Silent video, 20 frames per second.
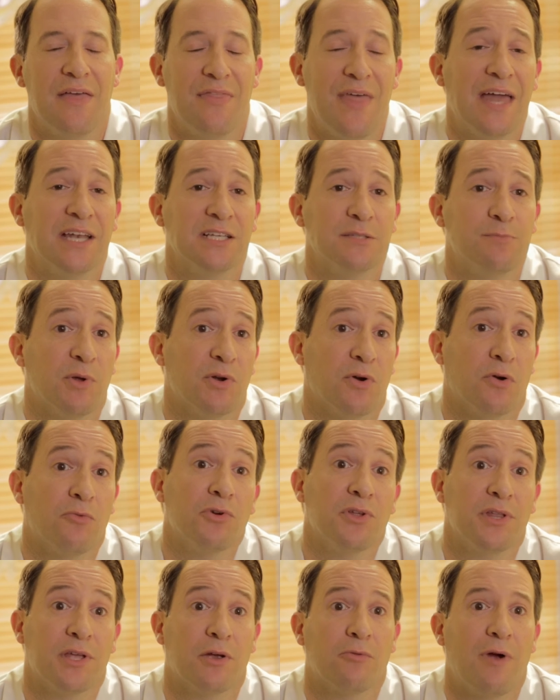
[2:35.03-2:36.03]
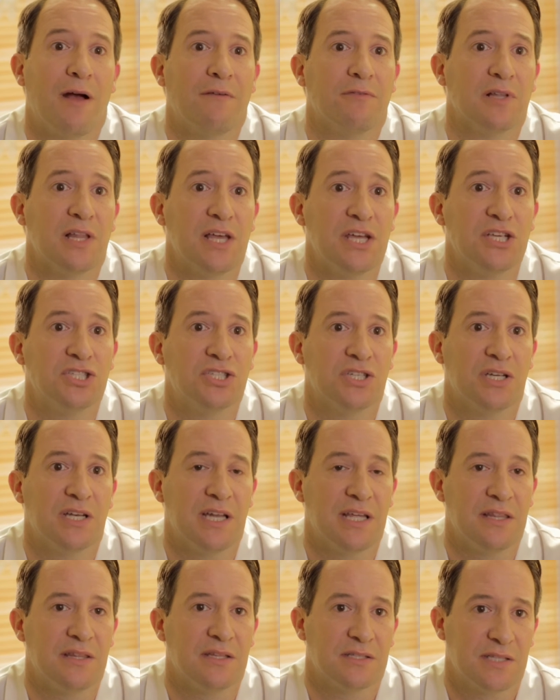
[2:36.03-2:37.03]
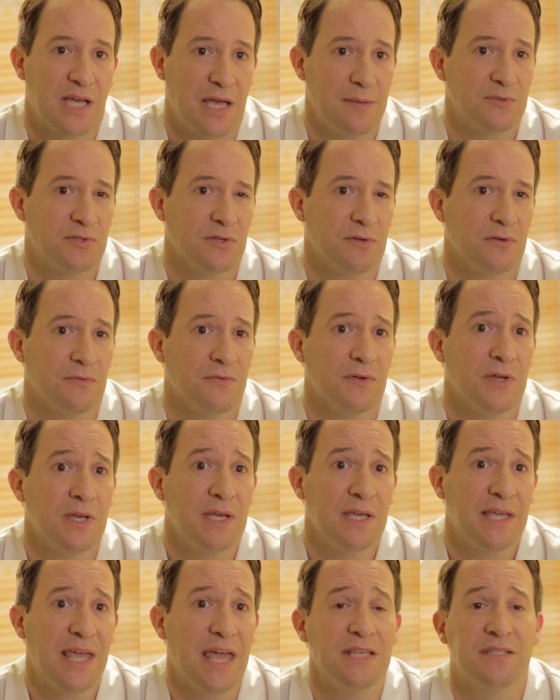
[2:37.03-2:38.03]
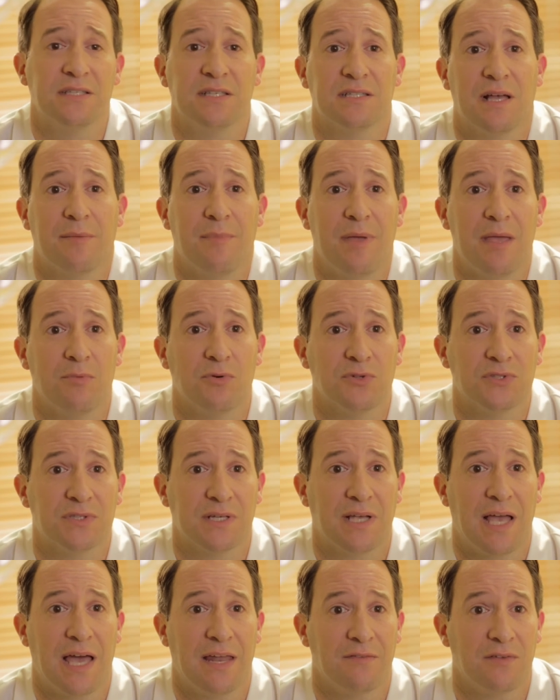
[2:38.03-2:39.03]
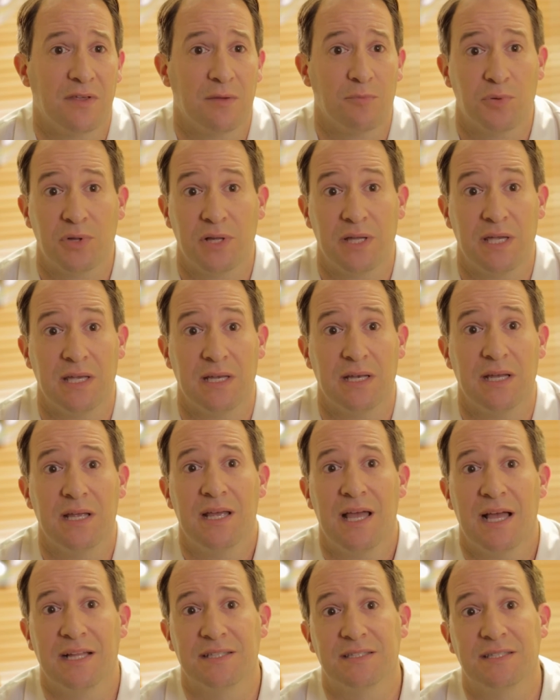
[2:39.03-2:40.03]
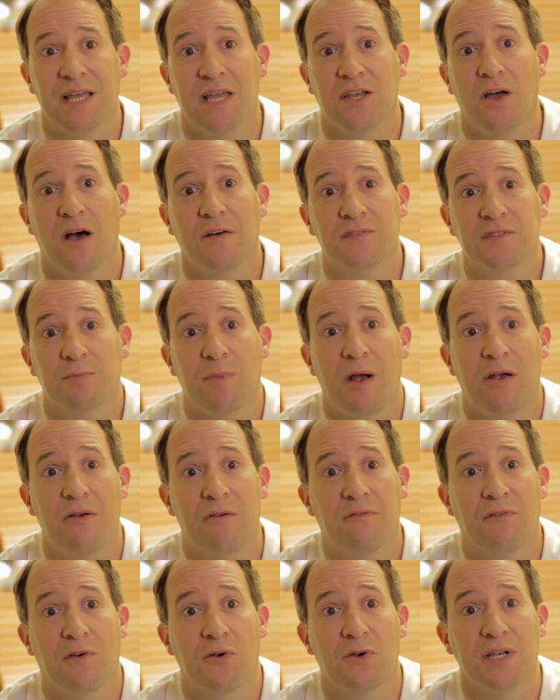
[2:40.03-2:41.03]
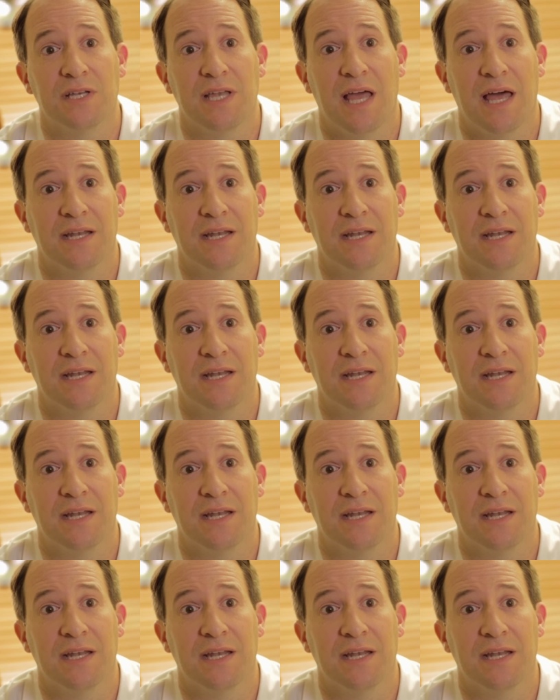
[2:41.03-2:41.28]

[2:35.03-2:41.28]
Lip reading: And that has been really a revelation in the types of cases I'm able to kind of complete and send off to my referring